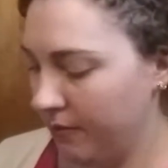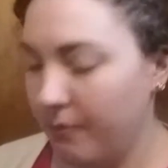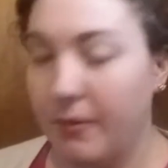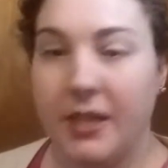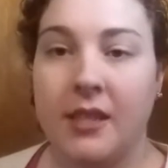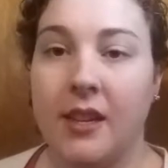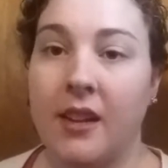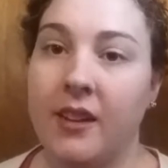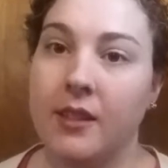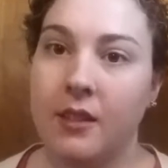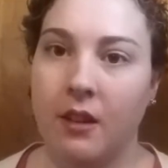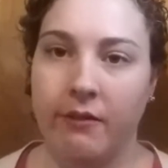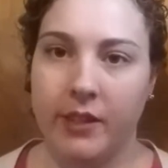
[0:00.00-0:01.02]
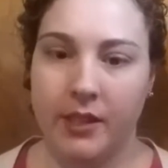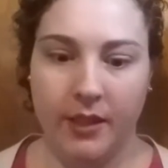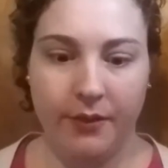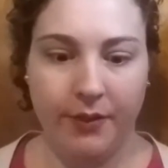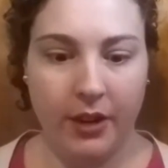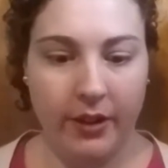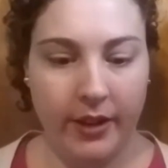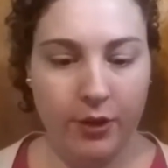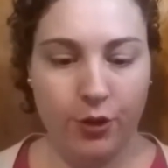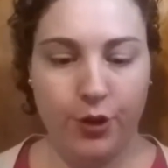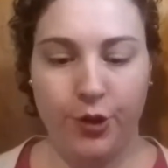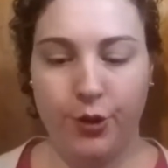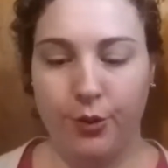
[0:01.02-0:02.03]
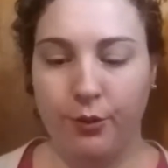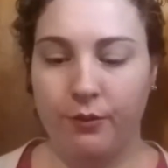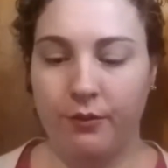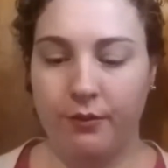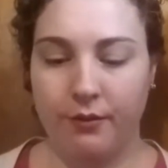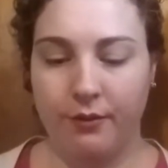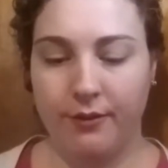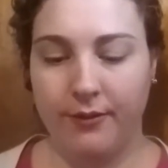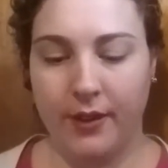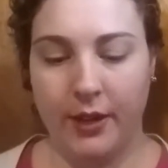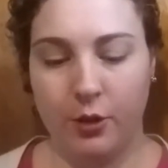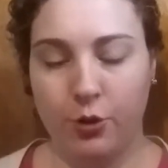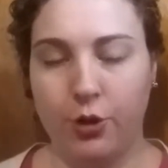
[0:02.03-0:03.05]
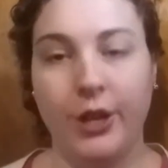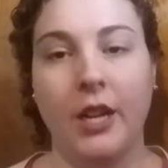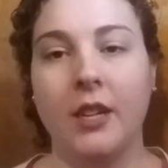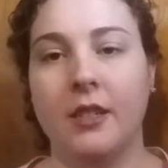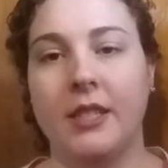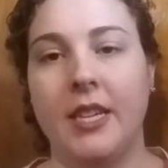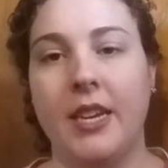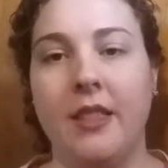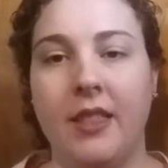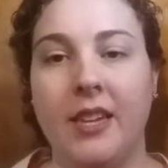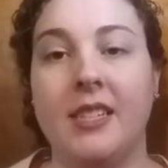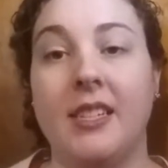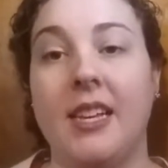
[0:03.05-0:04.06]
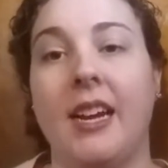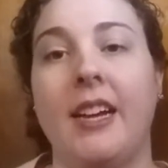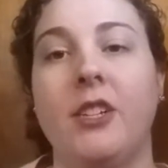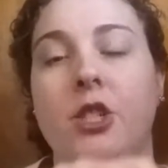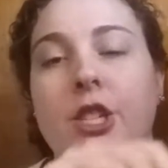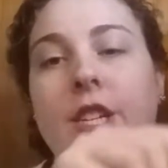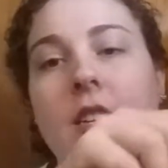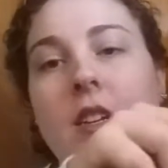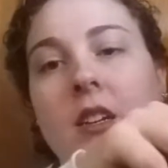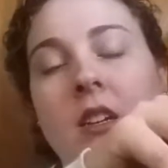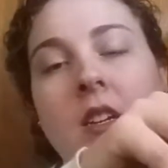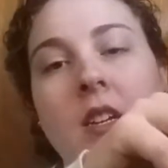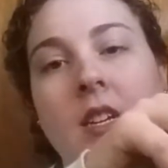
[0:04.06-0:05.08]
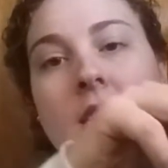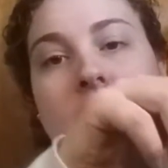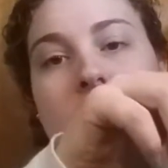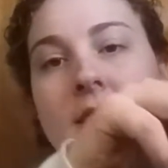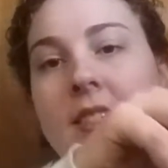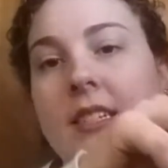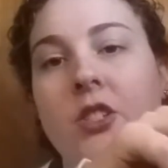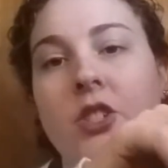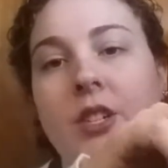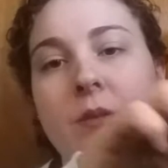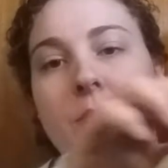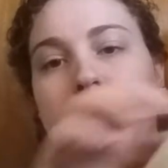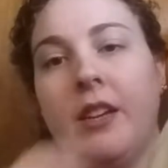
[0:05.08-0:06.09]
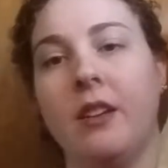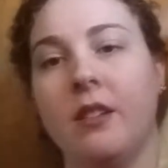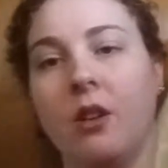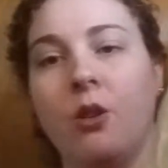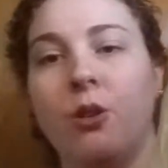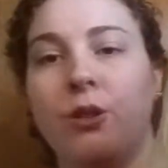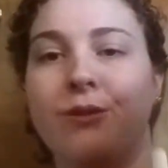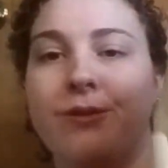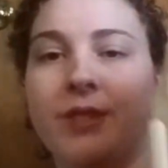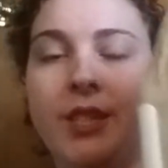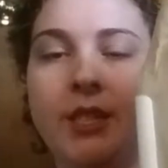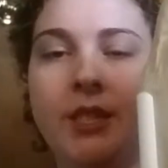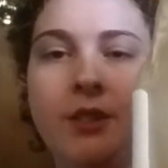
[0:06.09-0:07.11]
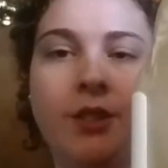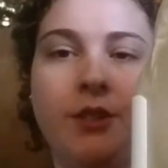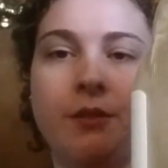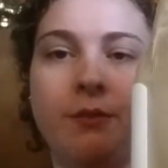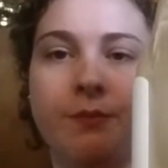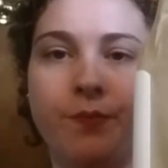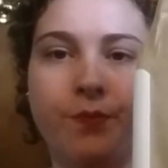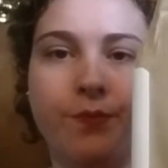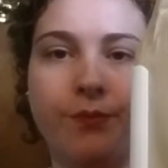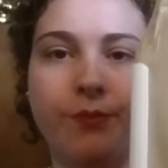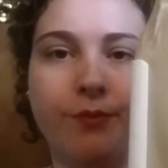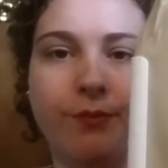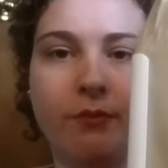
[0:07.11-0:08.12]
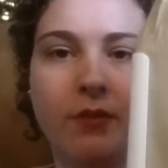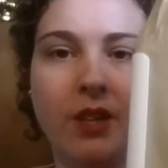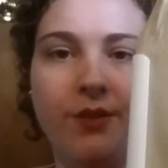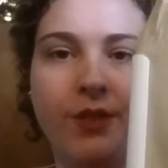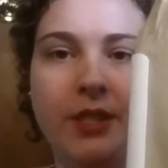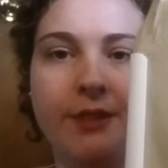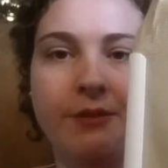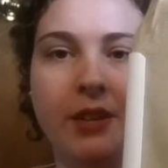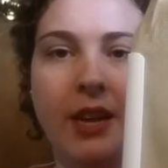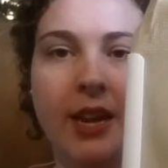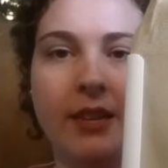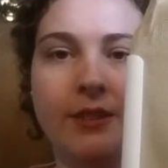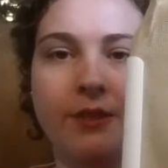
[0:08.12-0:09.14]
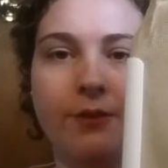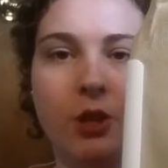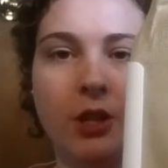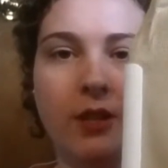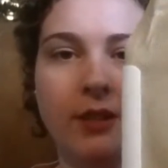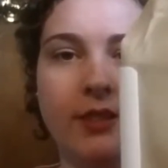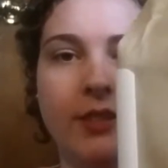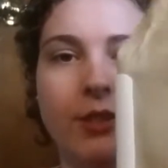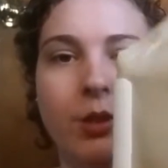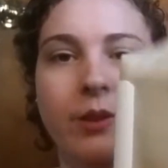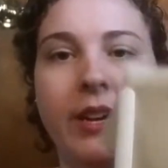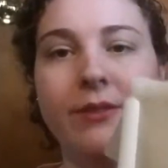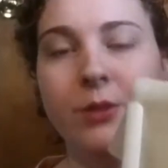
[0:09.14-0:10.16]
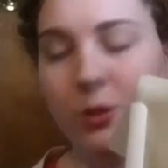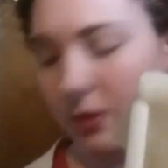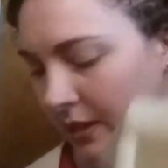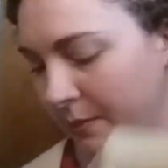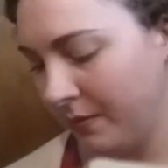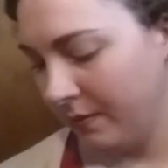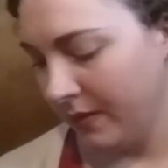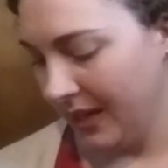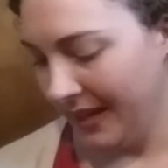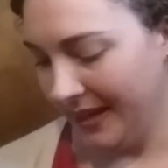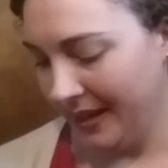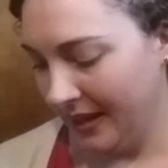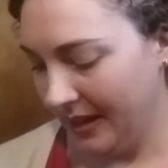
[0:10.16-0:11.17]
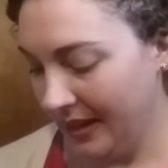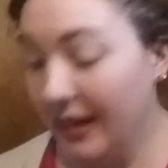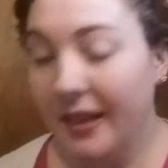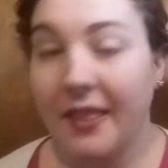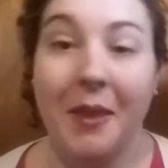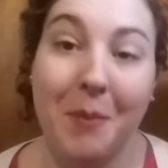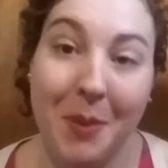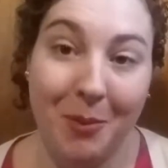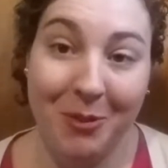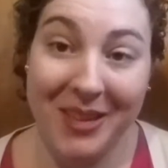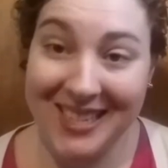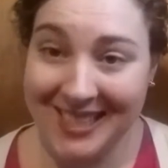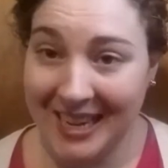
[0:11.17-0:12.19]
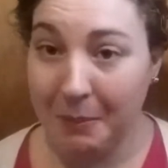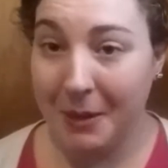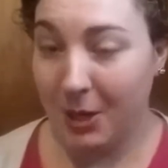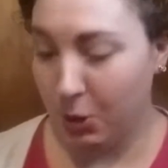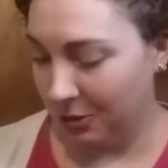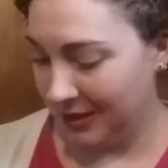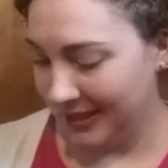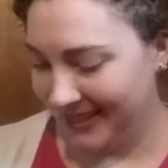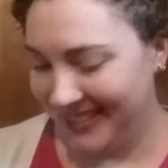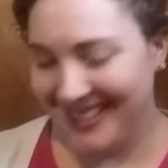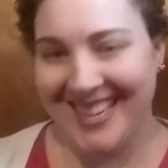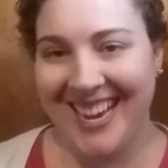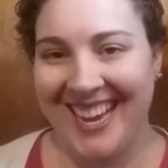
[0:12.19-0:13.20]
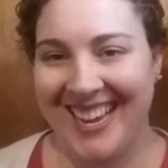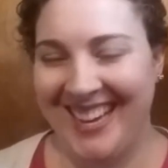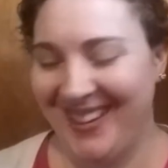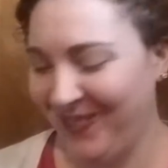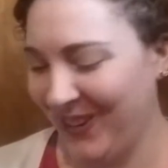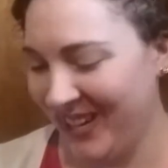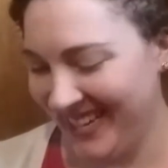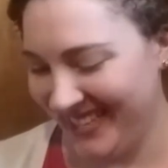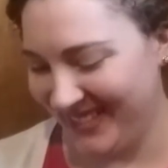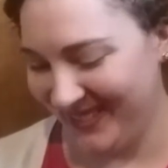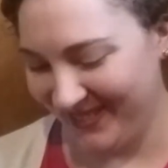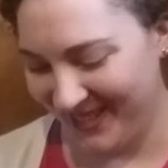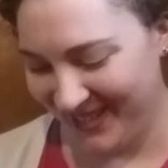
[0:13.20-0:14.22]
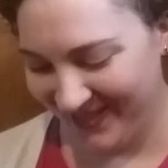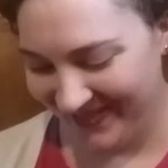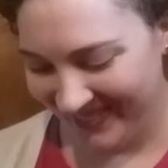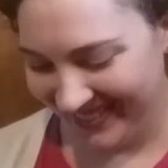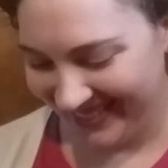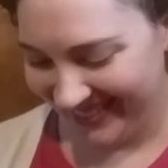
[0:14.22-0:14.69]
my son is obviously very into fire trucks. He thinks that I should stitch him like a whole fleet, you know, of the different kinds of trucks. And so I've told him that maybe we can take pictures instead for his room.